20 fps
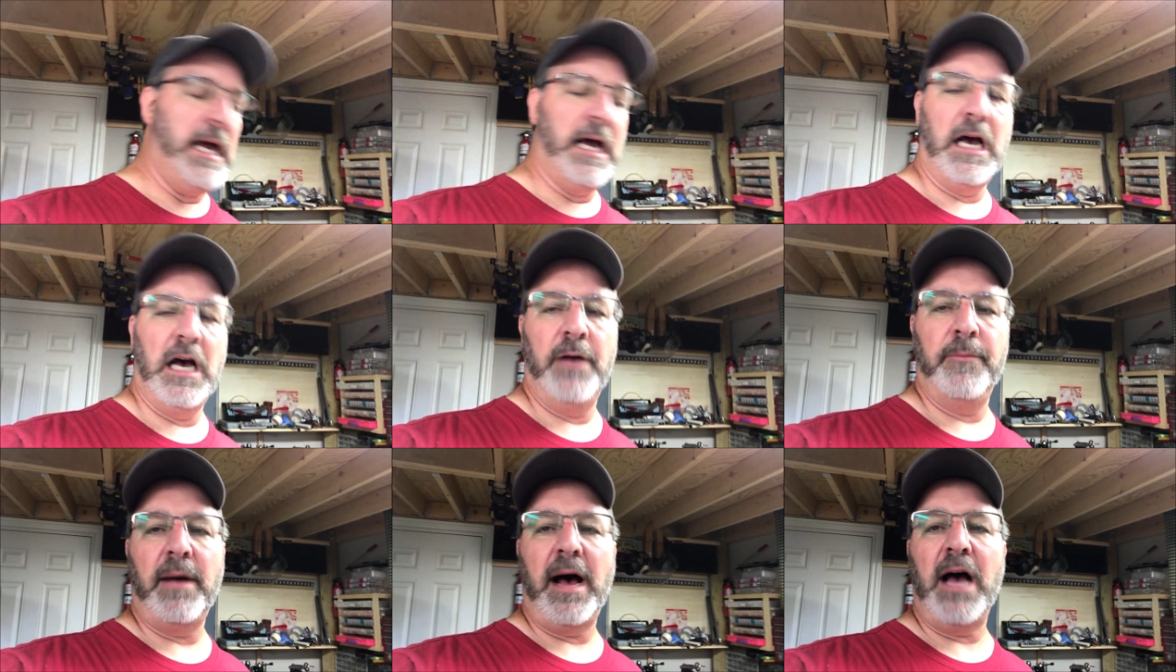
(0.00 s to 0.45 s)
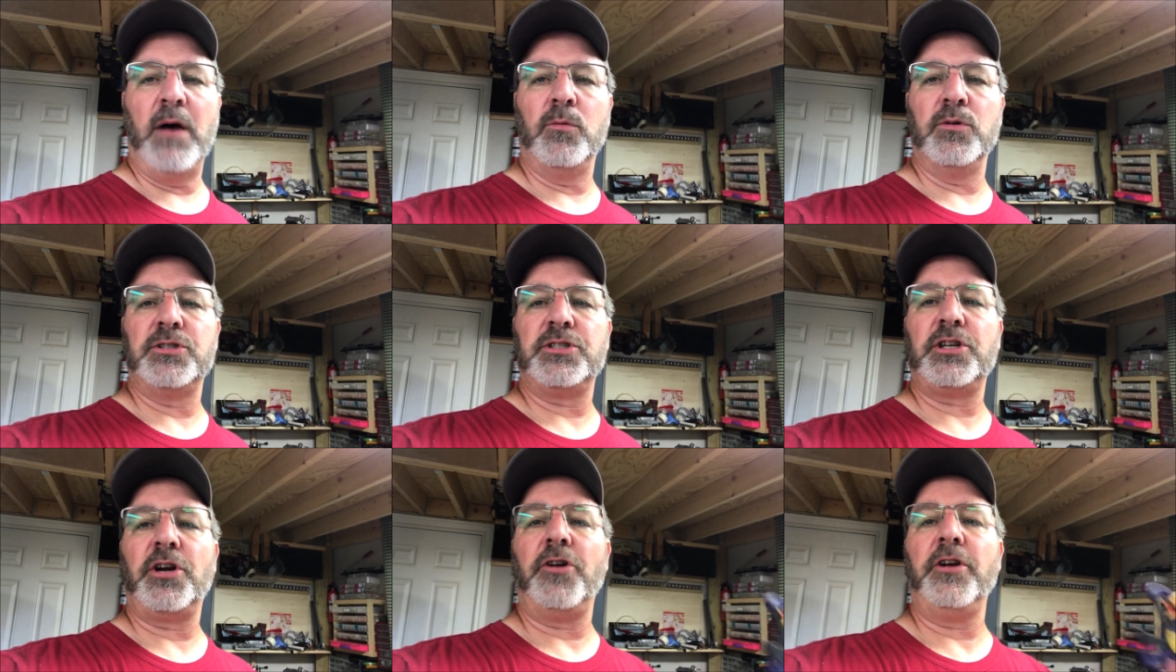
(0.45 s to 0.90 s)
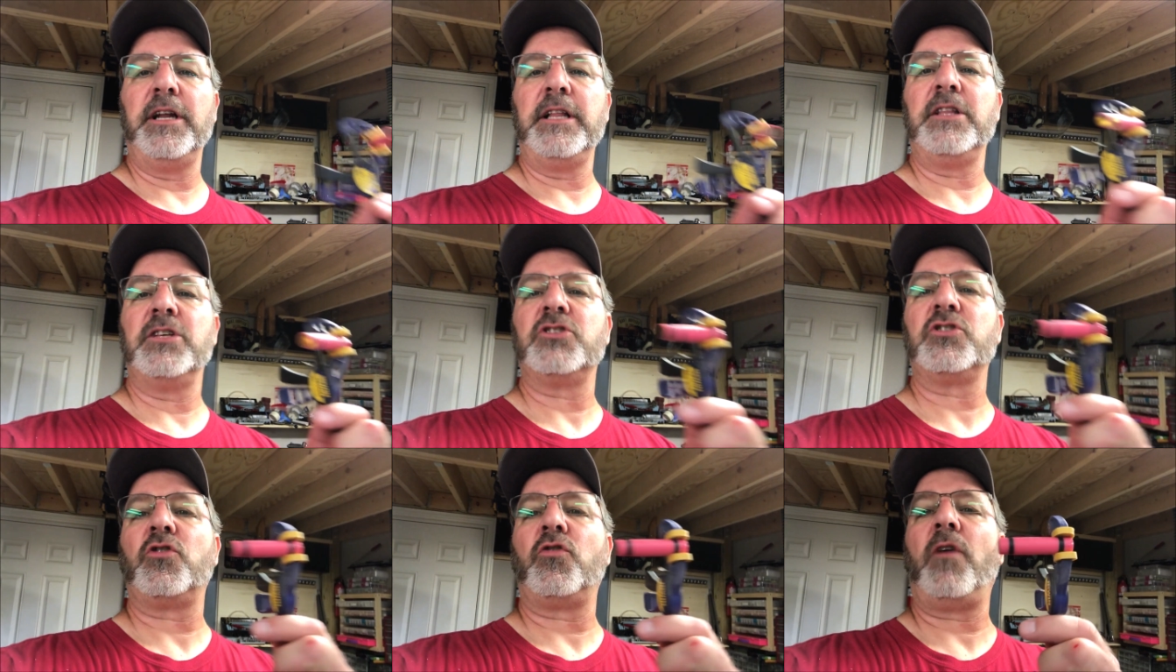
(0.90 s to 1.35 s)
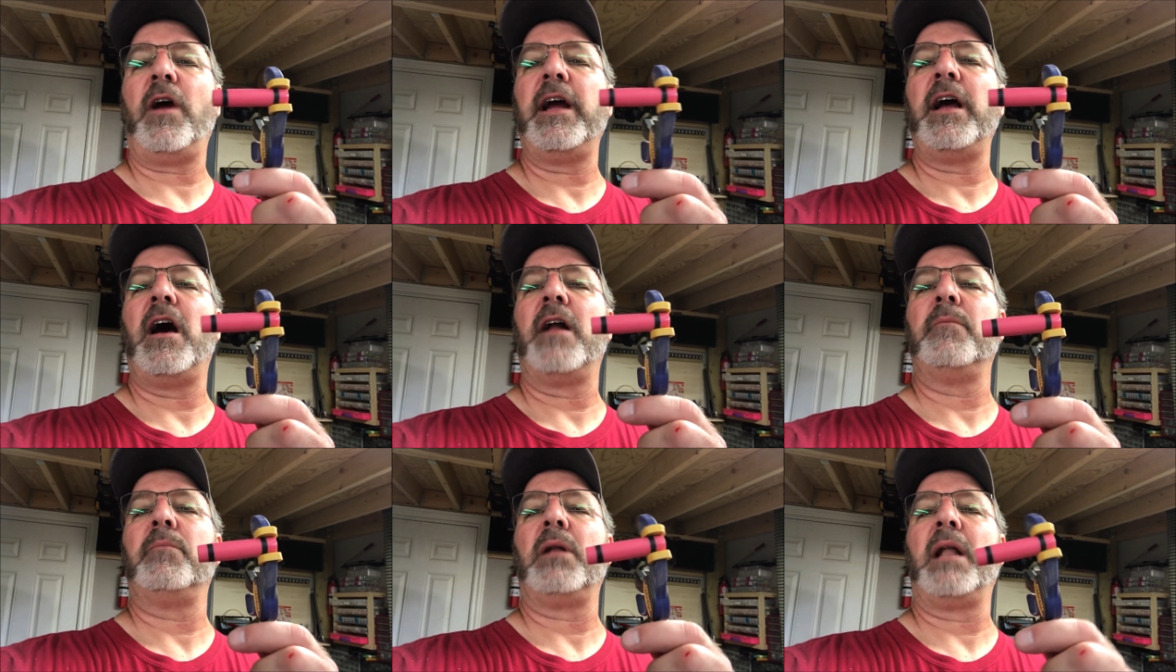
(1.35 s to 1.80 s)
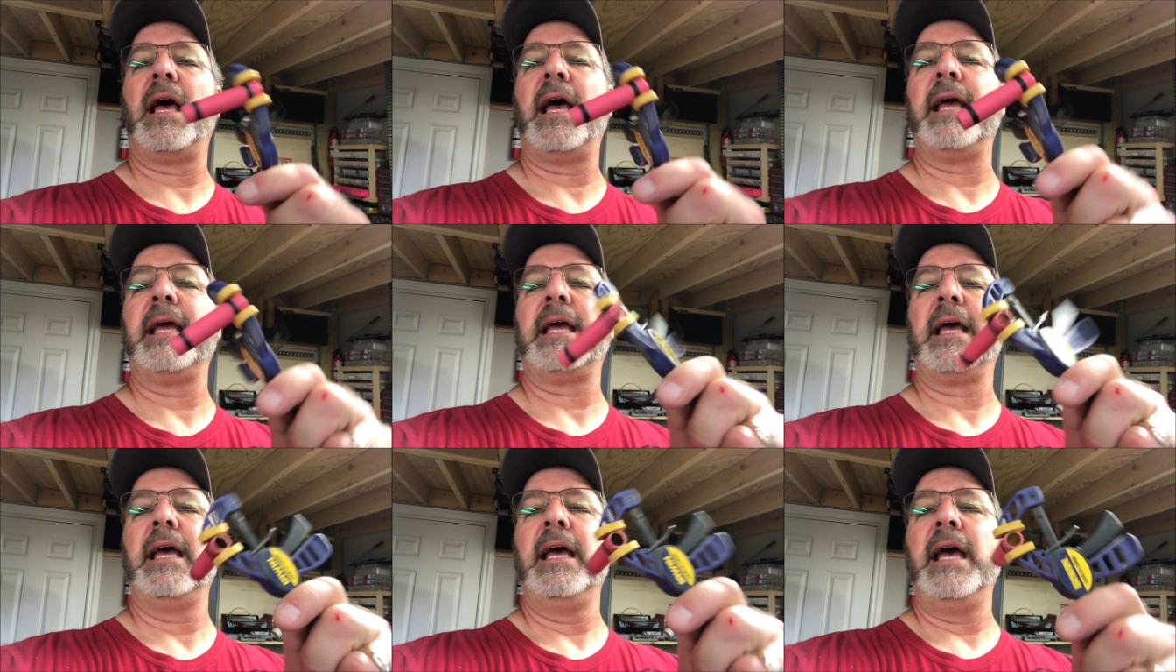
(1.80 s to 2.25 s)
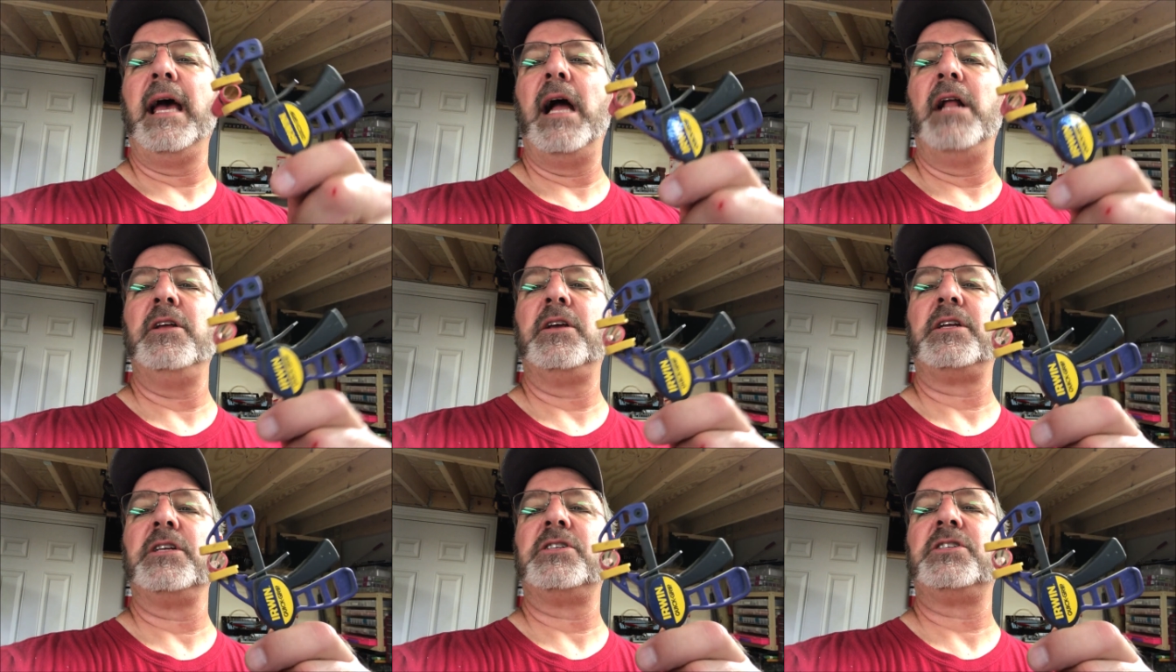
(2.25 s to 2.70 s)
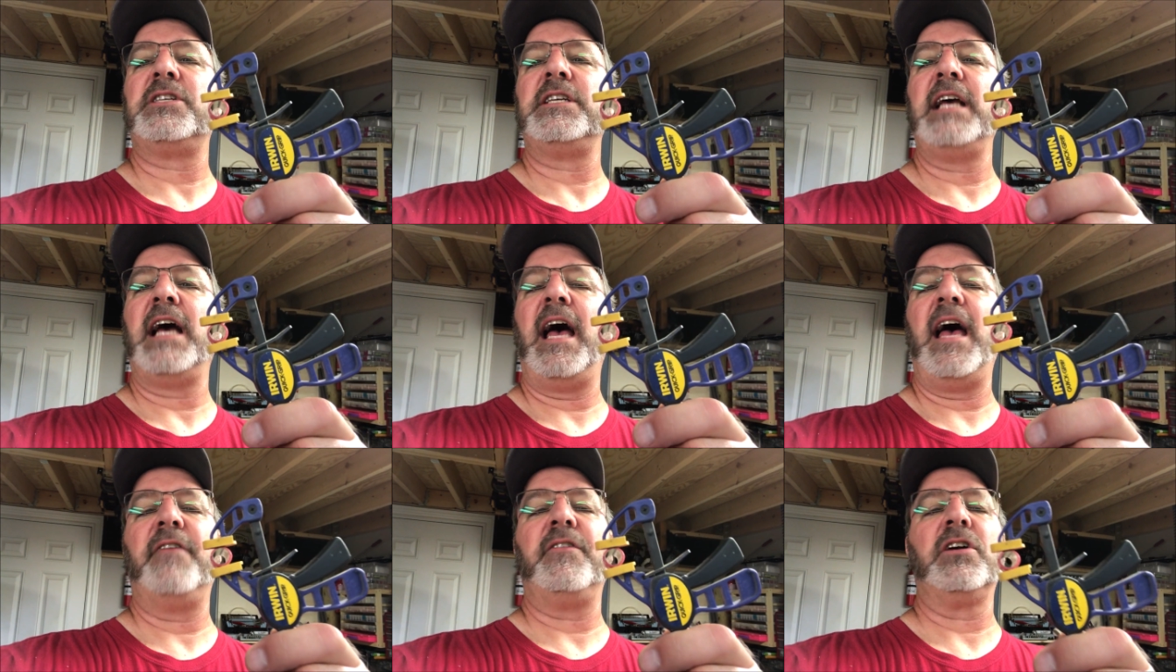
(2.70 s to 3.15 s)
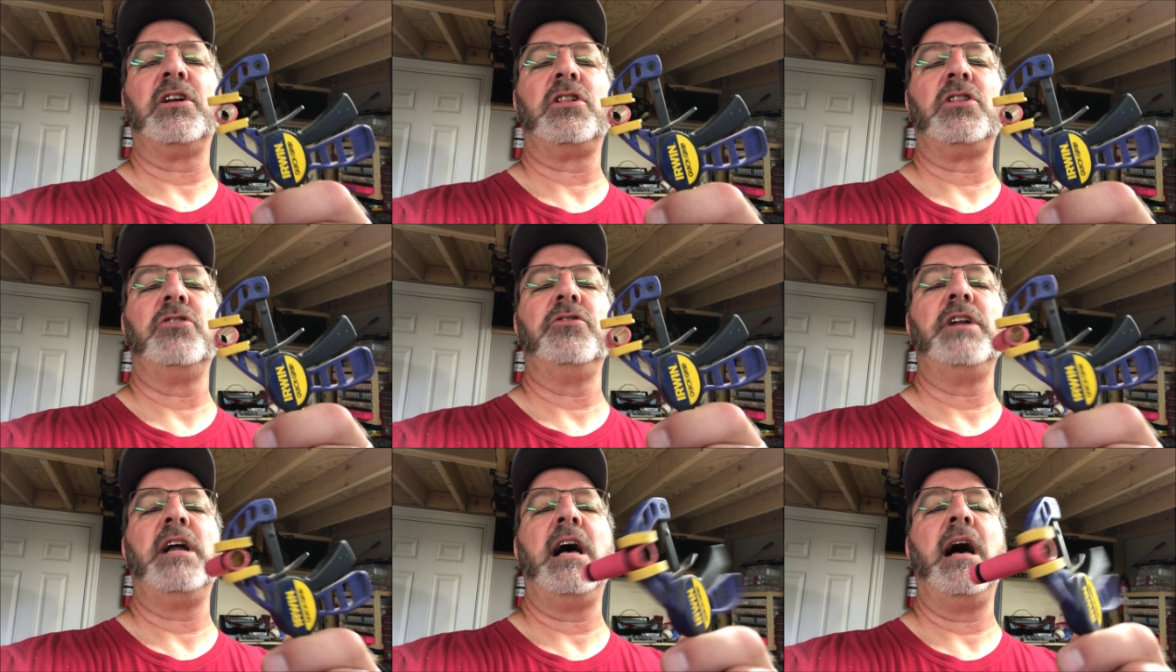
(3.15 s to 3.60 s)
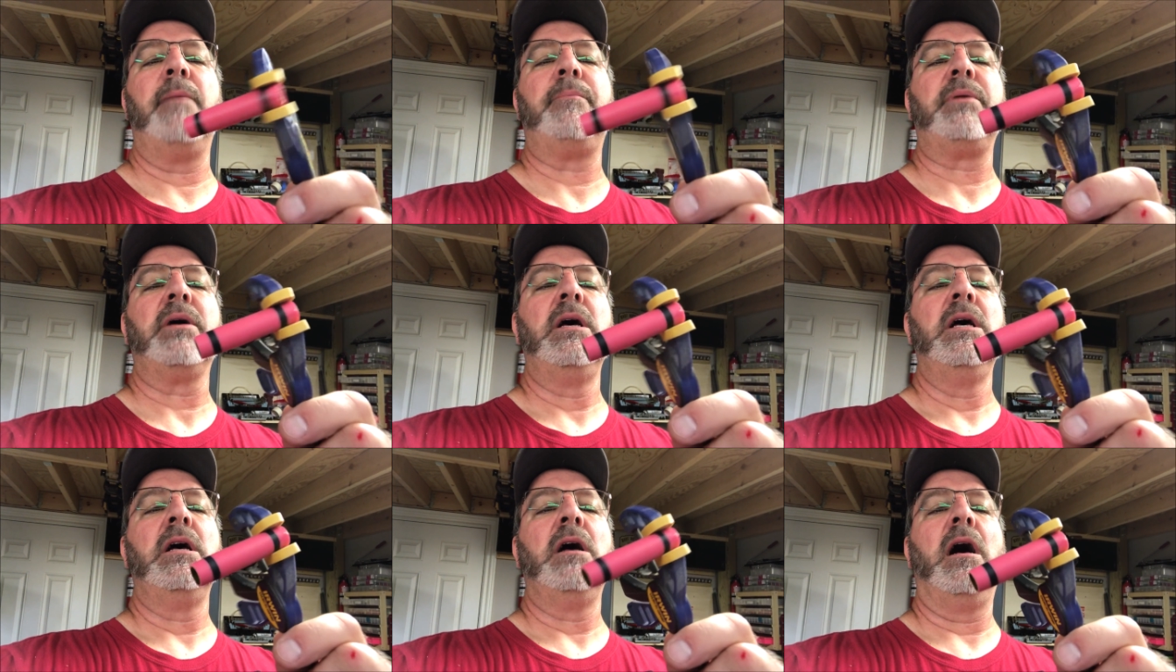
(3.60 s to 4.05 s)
I was turning this crayon blank, and you can see I have it glued up.